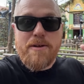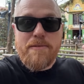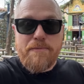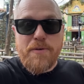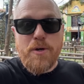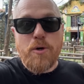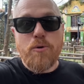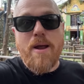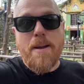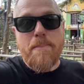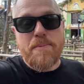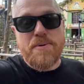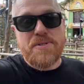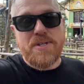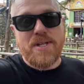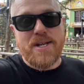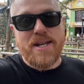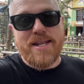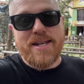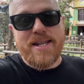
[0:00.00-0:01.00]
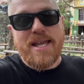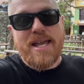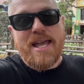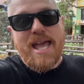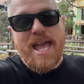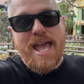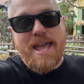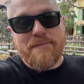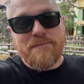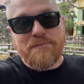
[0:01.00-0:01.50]
feel represented,
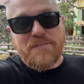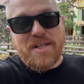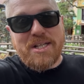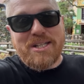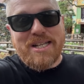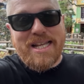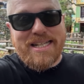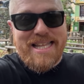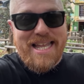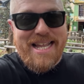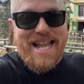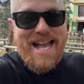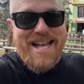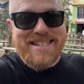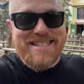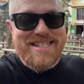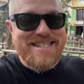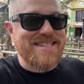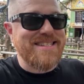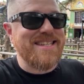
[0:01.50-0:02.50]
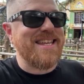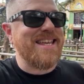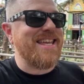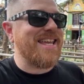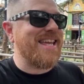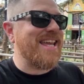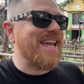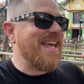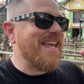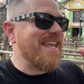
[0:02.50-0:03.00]
and feel like they got to see